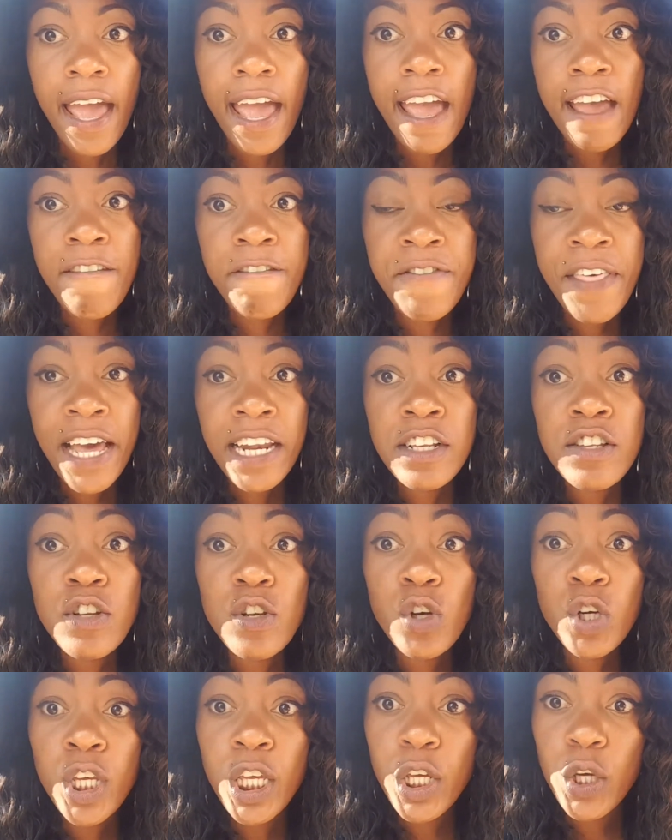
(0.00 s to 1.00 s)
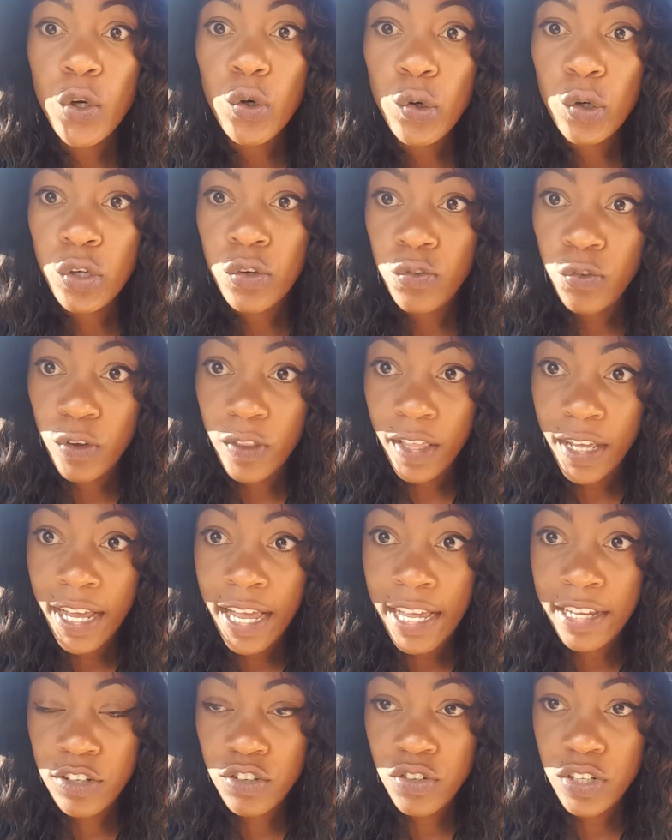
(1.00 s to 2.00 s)
If that is looking good for the
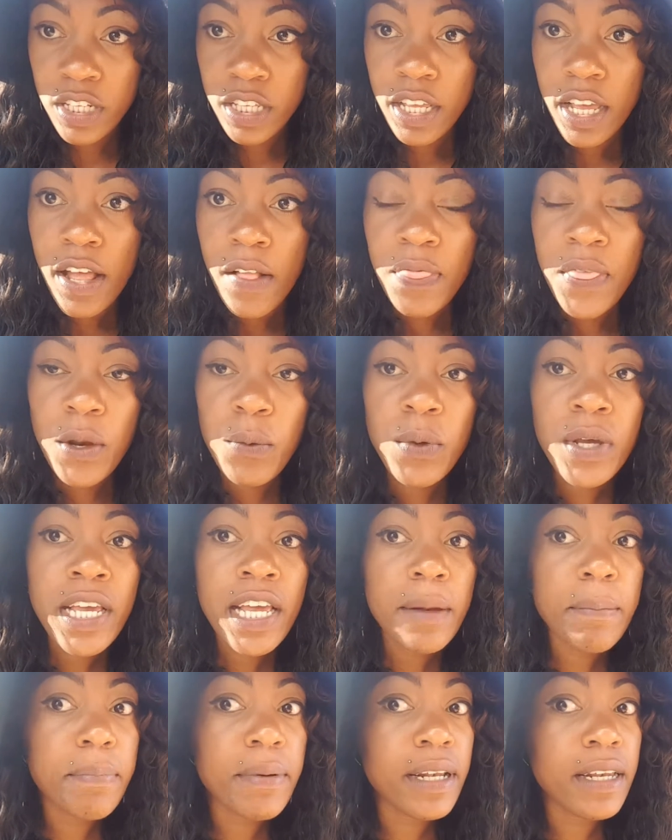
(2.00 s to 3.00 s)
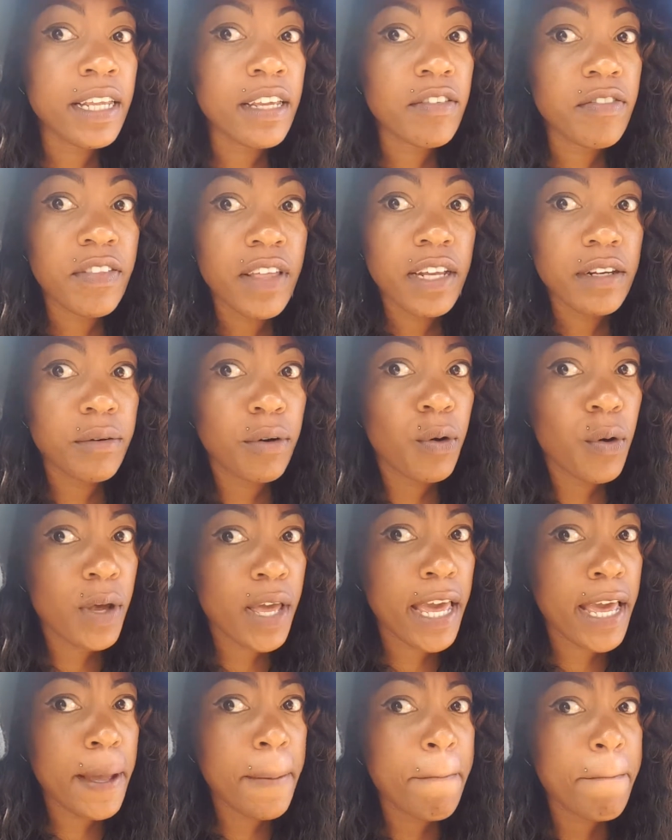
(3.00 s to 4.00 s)
country, then we can believe that,
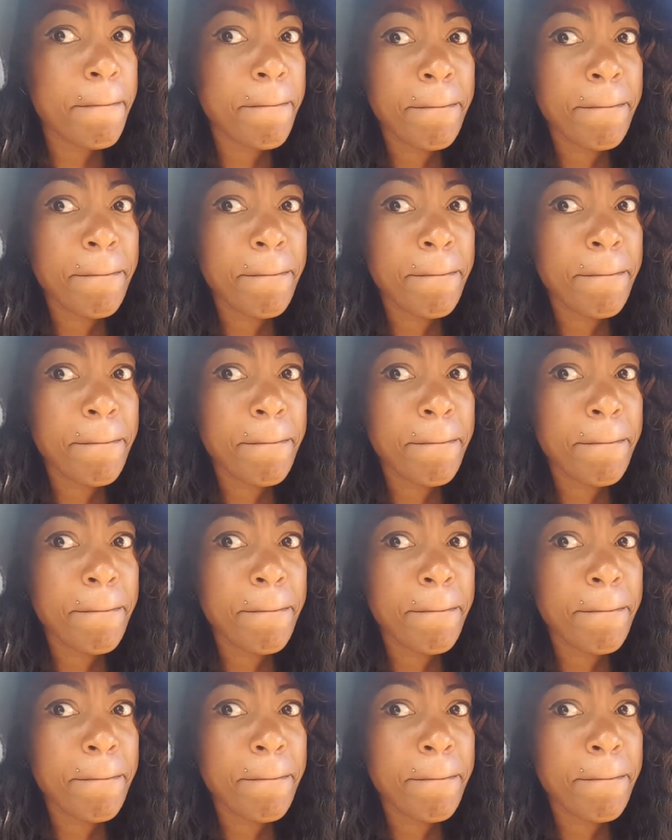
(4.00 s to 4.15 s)
okay,